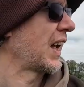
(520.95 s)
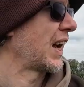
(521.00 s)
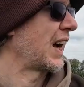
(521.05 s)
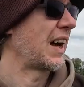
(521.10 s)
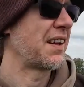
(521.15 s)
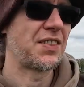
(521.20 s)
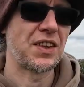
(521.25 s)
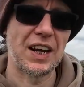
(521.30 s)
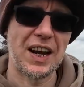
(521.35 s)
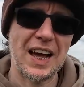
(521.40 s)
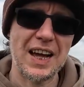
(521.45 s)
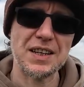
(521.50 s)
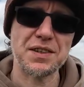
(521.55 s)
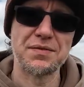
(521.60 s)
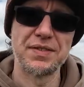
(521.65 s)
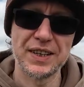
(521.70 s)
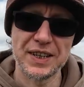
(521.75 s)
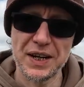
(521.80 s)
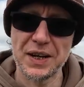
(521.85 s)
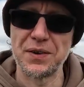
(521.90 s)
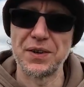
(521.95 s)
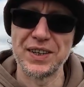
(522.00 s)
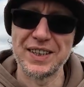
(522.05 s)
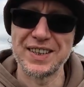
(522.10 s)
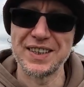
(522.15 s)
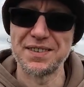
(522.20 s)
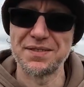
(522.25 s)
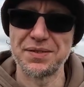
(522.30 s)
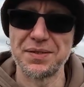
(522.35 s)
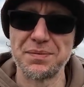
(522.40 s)
And the last video I
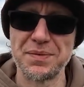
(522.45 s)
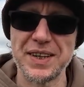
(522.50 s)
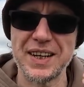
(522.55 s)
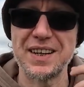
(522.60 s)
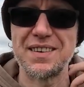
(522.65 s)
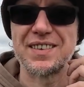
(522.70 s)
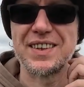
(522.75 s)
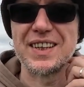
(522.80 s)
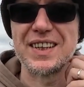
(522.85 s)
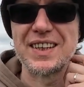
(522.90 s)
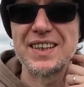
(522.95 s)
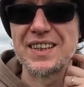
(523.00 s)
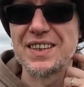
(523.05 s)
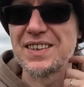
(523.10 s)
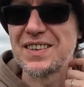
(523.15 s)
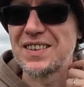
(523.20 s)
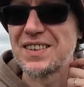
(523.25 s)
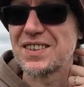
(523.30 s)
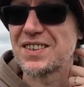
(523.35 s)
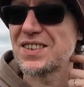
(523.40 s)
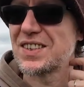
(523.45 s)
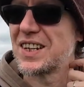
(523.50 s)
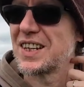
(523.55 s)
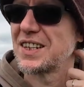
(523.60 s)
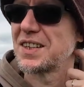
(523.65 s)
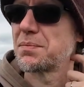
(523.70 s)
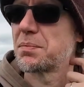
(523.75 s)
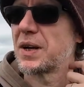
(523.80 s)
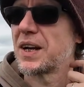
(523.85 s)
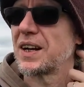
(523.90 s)
did from down here
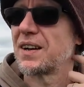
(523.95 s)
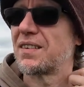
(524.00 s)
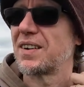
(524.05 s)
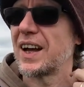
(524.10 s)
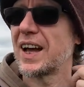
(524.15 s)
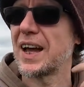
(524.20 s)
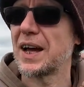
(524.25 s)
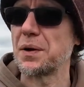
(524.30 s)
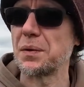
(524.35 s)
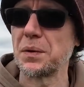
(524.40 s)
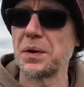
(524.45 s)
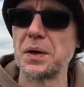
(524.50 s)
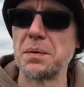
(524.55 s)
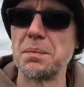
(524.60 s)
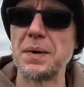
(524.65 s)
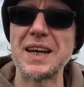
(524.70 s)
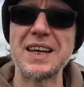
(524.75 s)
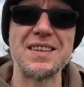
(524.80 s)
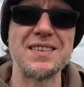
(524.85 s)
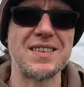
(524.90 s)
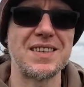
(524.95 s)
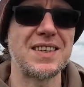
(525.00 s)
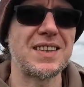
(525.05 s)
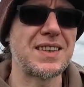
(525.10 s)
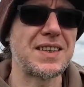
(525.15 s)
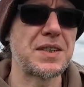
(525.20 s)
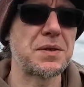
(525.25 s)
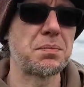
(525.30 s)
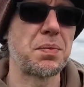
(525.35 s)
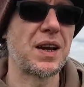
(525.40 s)
said about how amazing
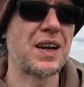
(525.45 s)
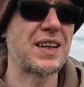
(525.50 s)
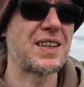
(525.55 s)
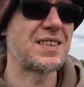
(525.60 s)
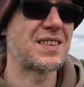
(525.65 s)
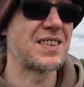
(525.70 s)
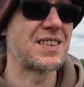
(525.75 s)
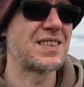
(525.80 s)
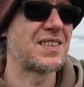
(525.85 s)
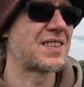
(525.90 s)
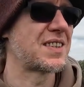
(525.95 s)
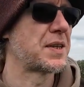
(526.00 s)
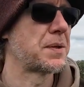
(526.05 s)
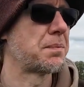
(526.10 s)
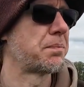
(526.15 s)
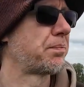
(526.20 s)
this place is.